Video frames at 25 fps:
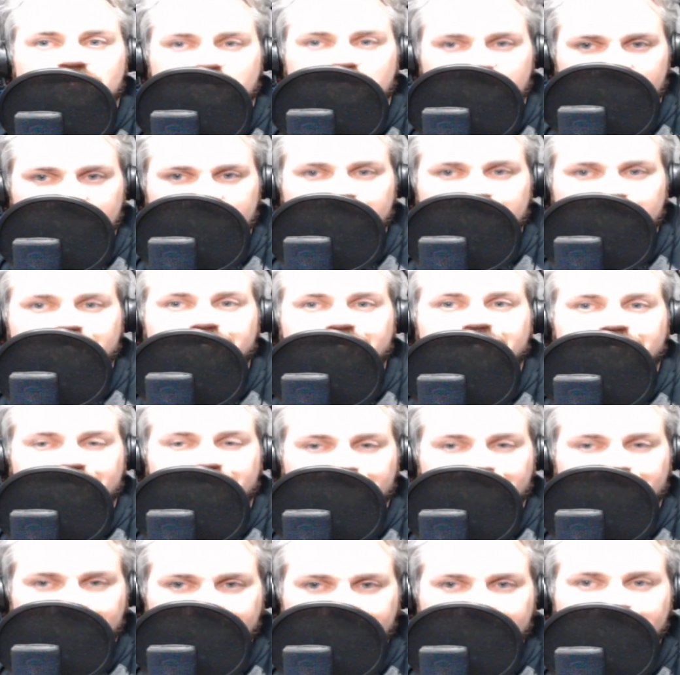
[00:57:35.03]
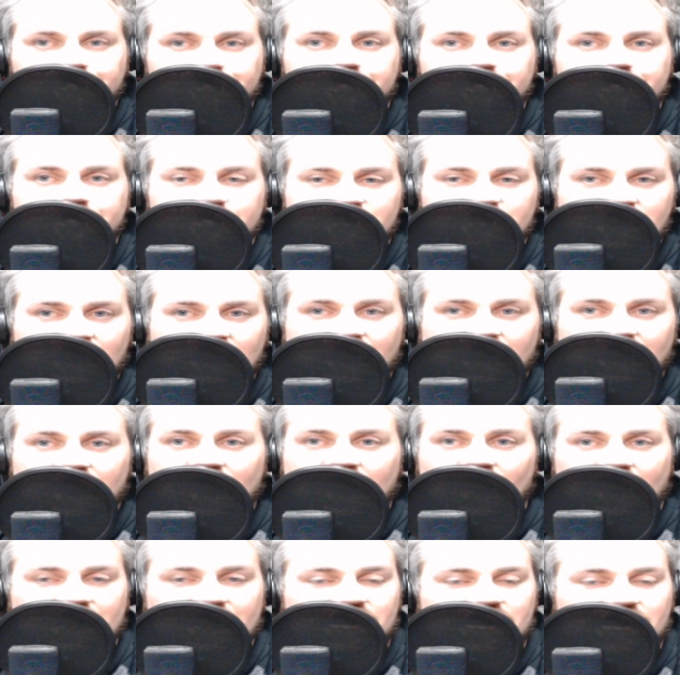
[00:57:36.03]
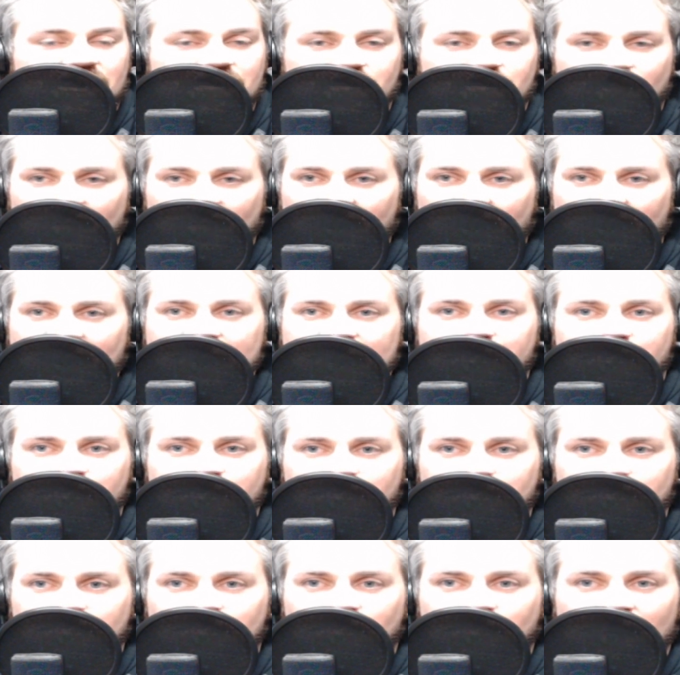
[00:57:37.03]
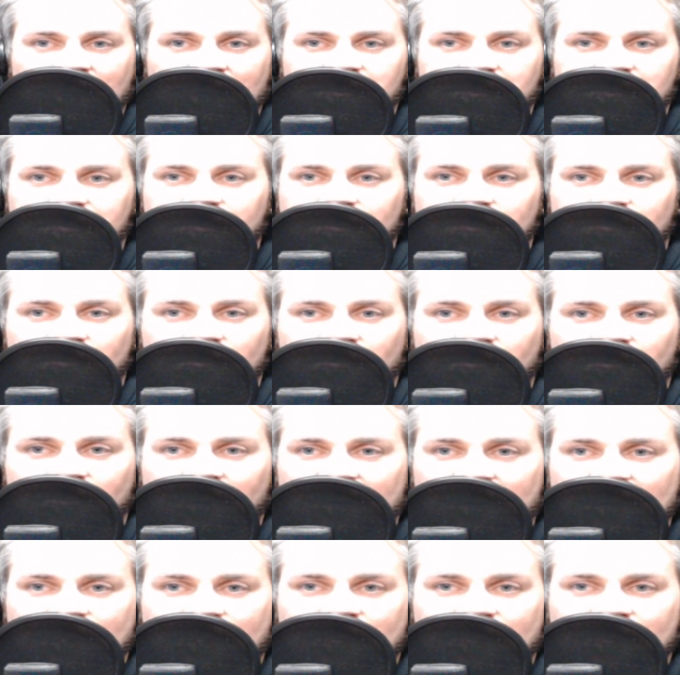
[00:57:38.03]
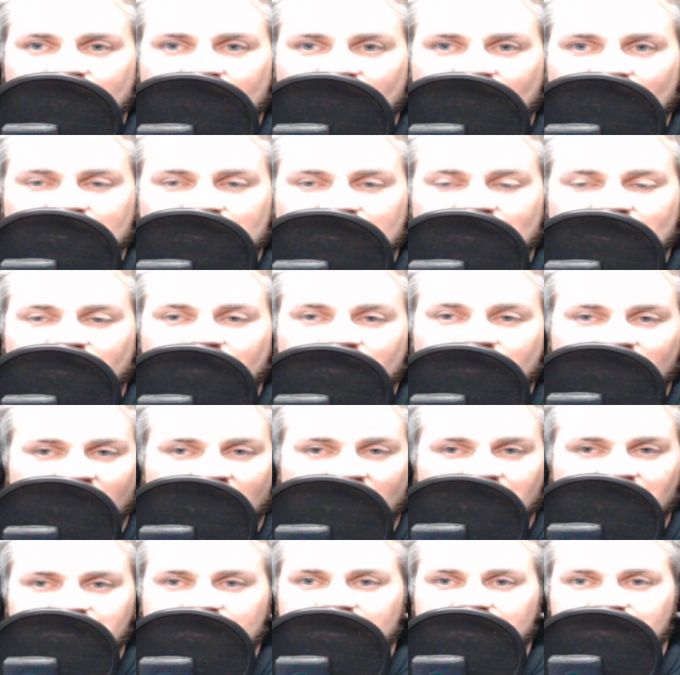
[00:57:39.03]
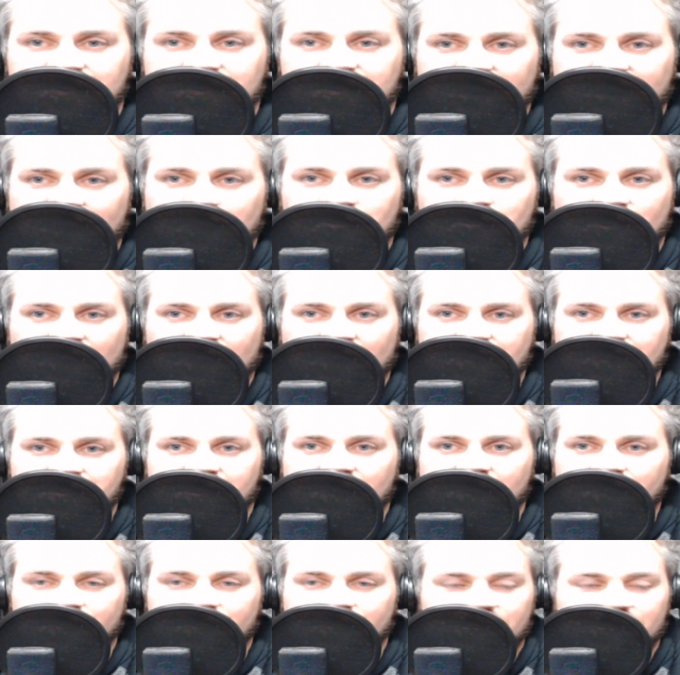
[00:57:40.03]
Mm-hmm. And they like did life rescue and everything. Like the contest stopped, try to save her.